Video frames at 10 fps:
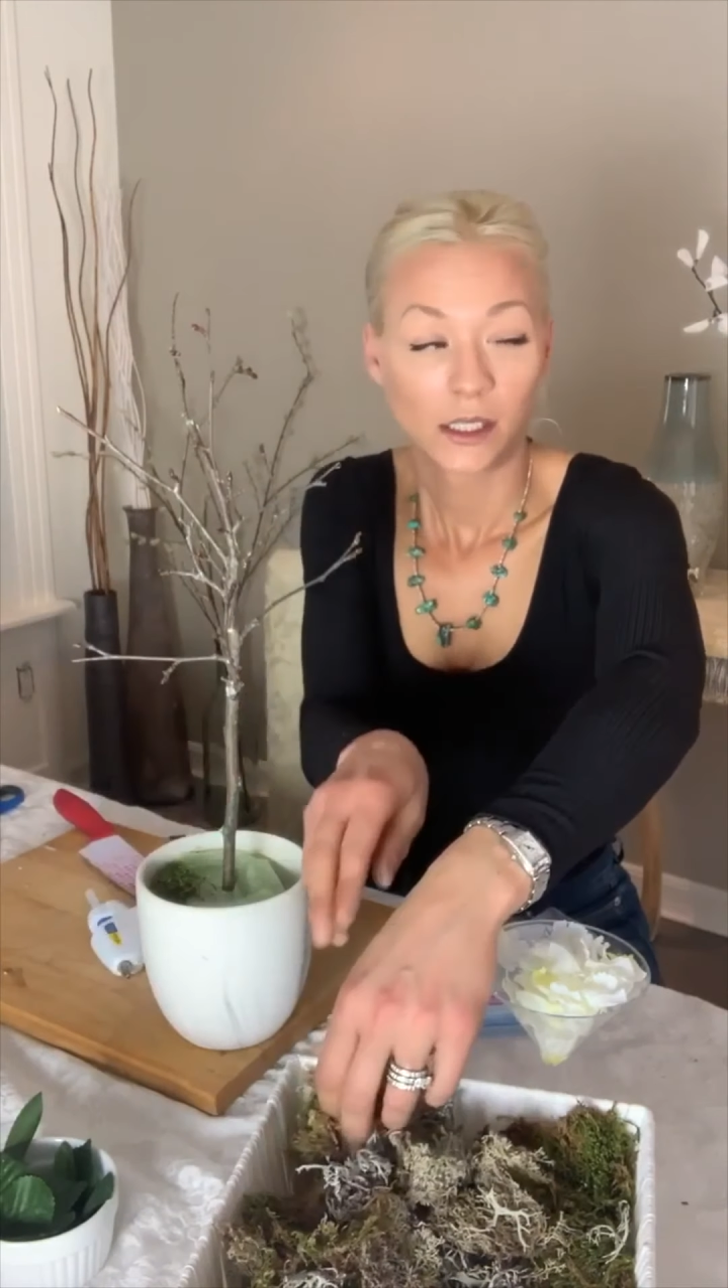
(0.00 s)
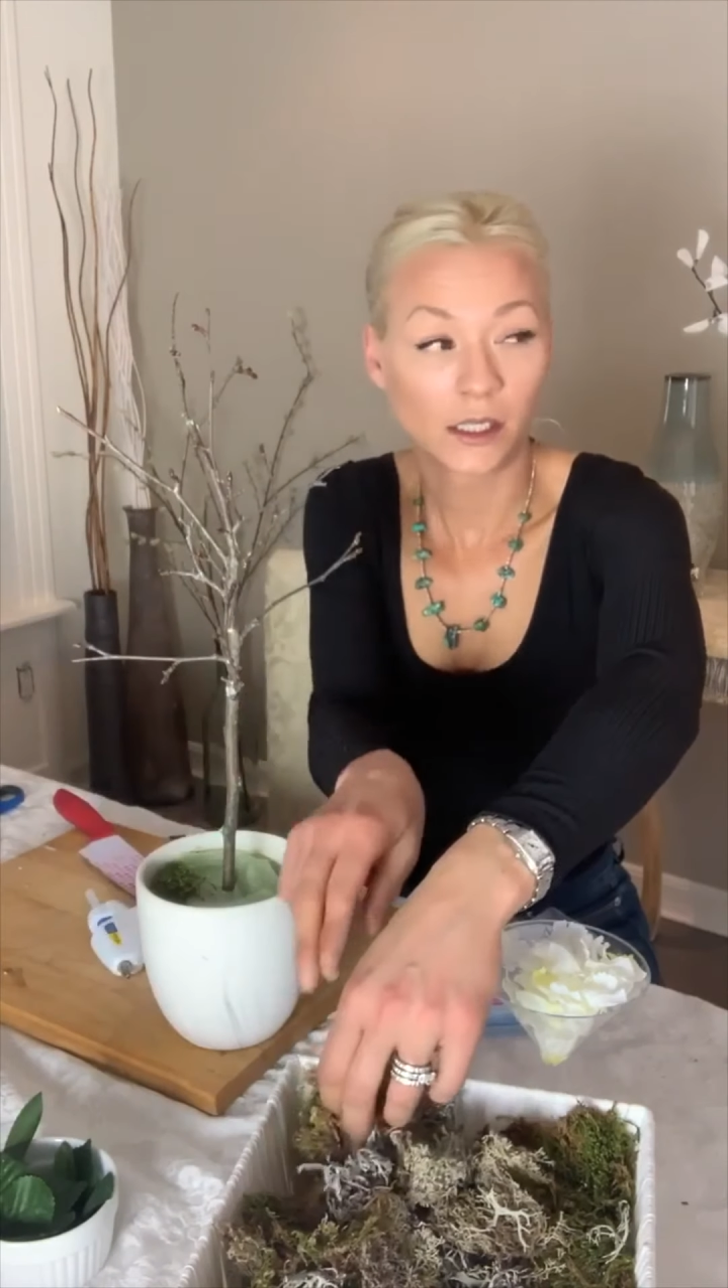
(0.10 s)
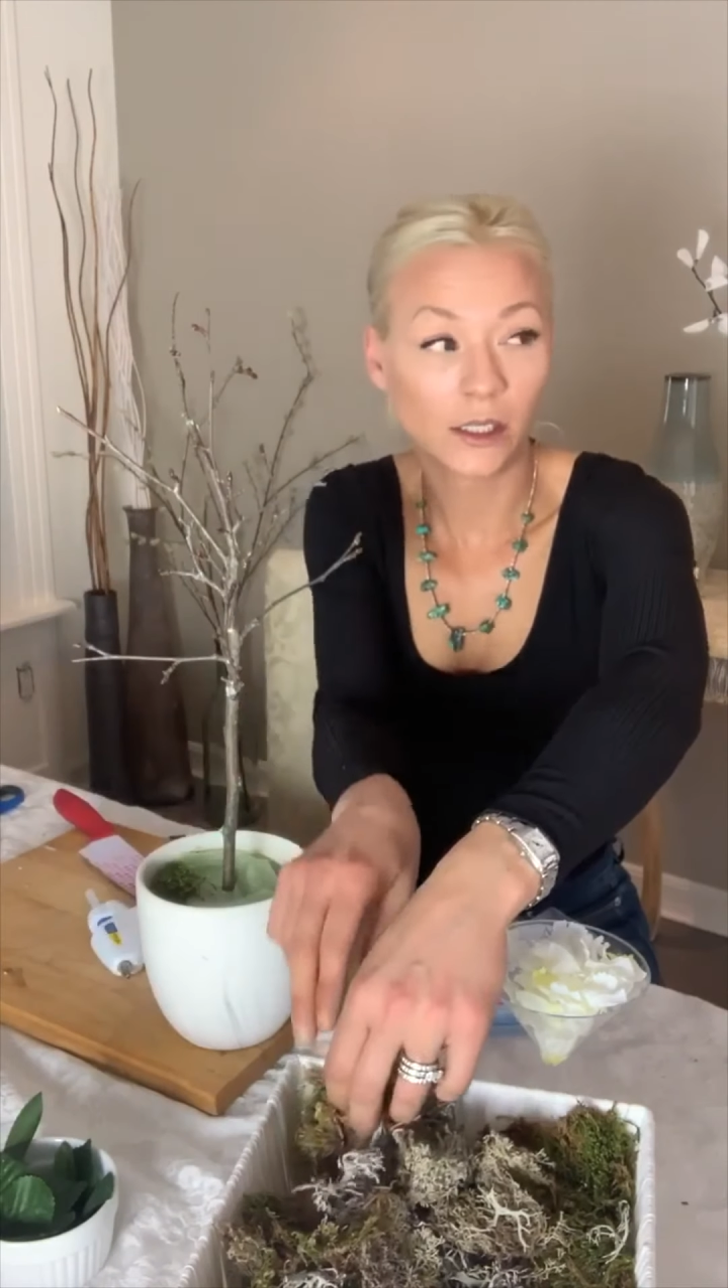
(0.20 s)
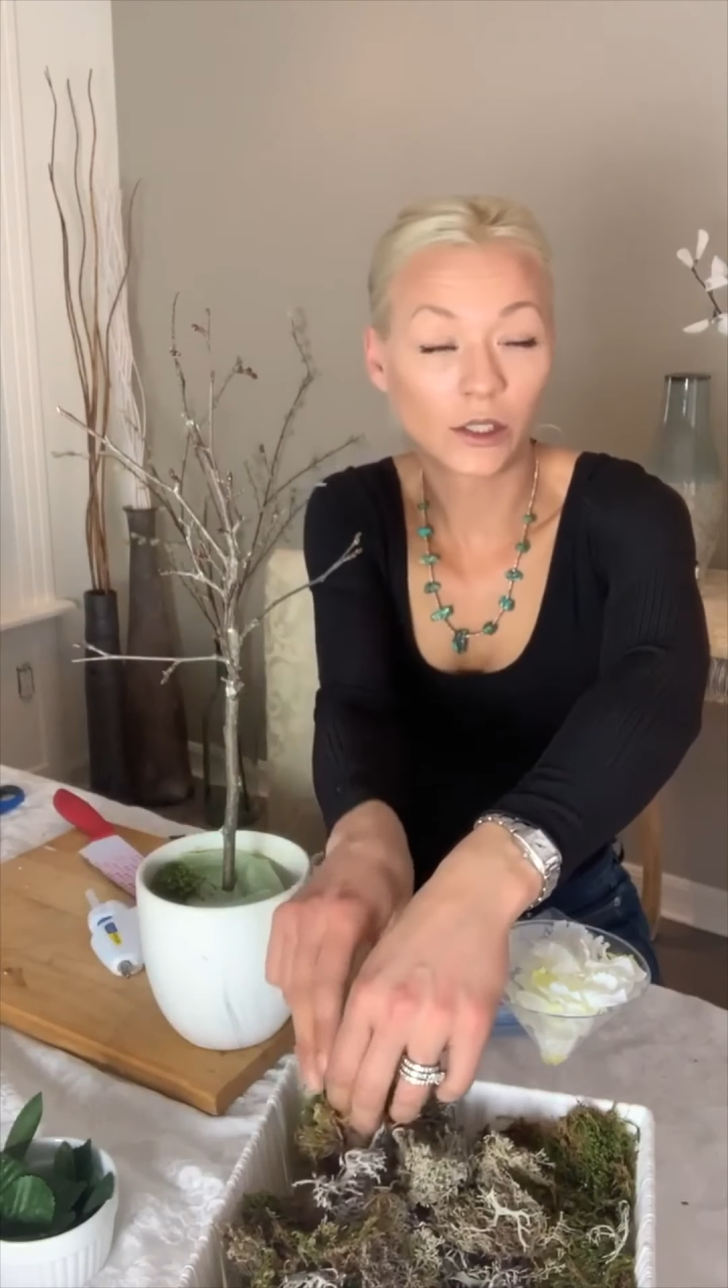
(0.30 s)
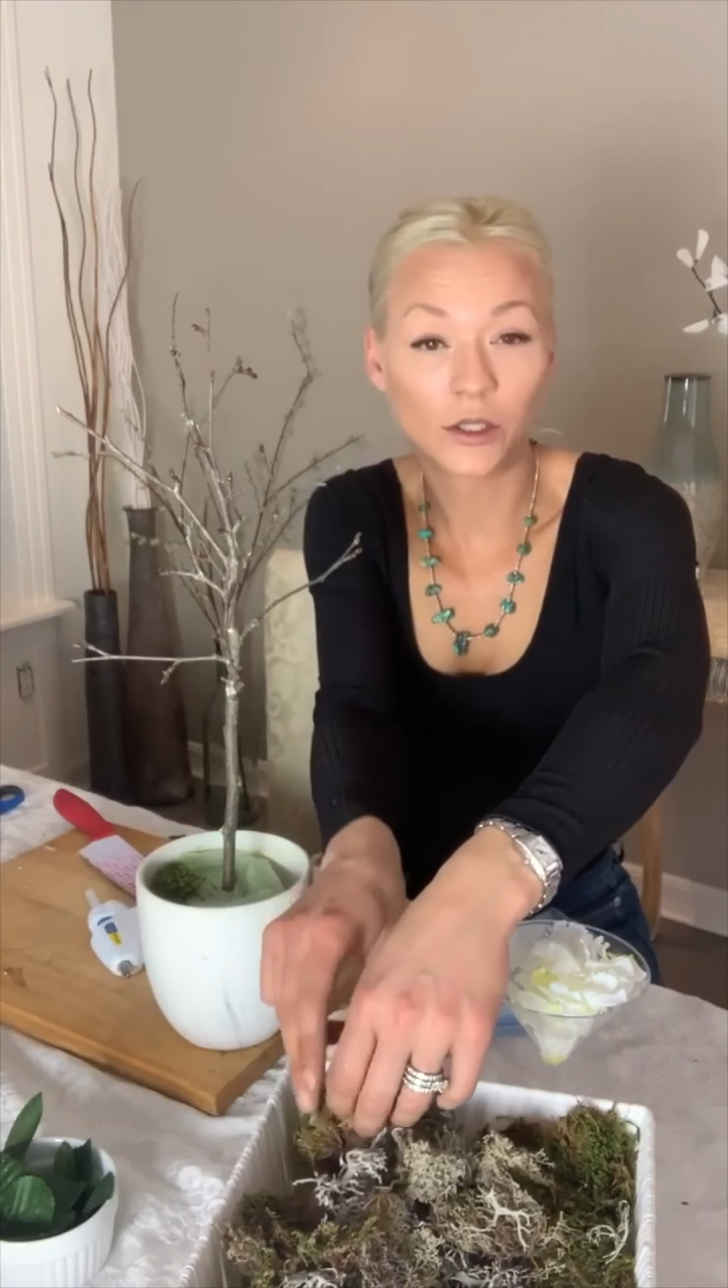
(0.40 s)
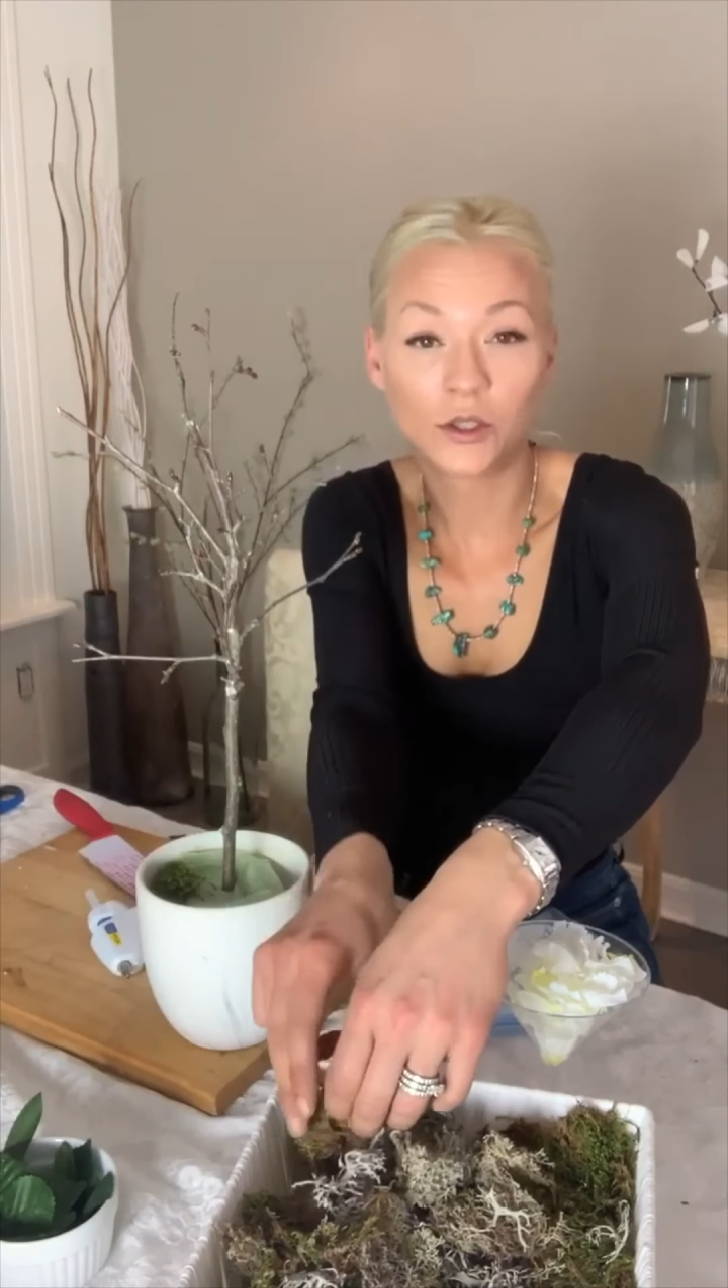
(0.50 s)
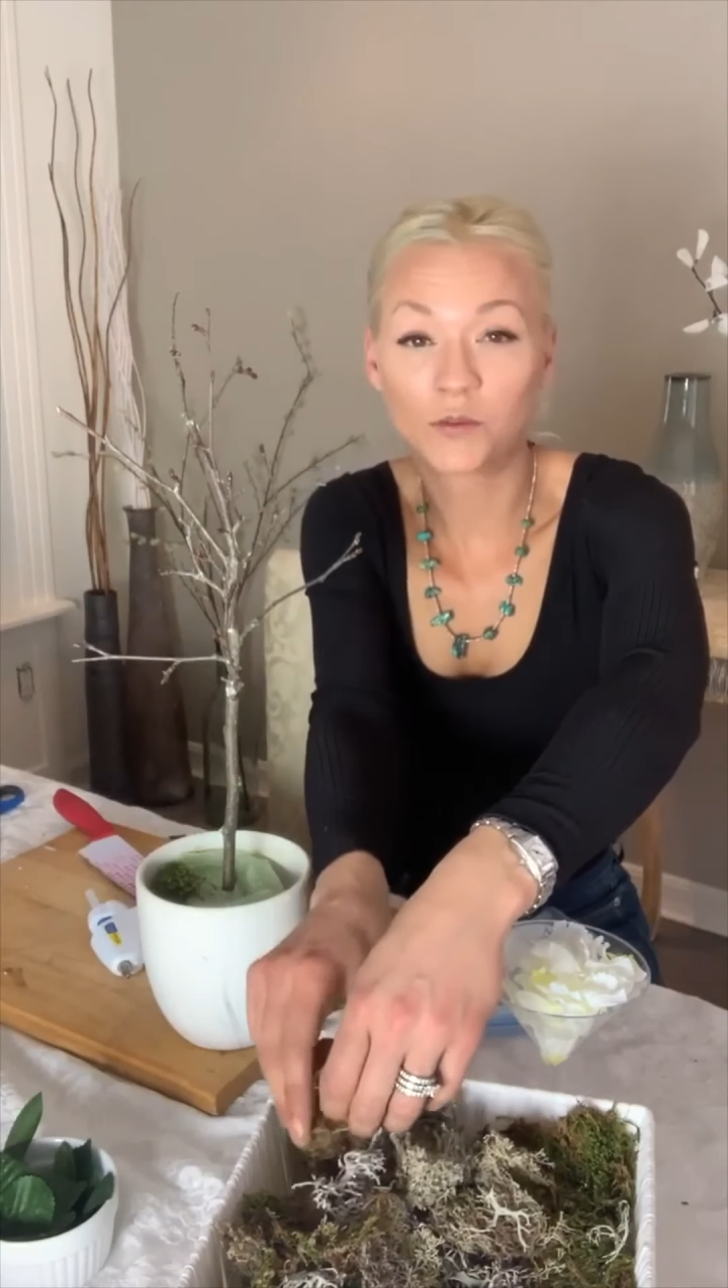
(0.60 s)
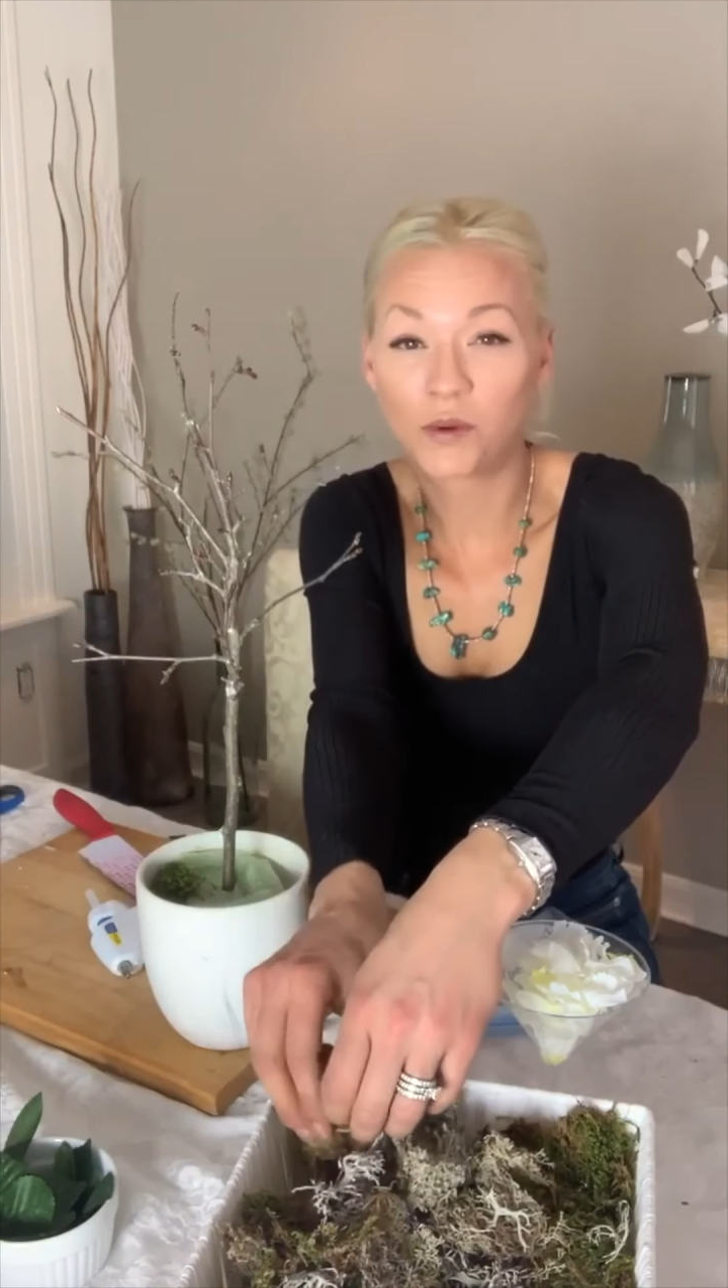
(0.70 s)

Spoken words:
You could use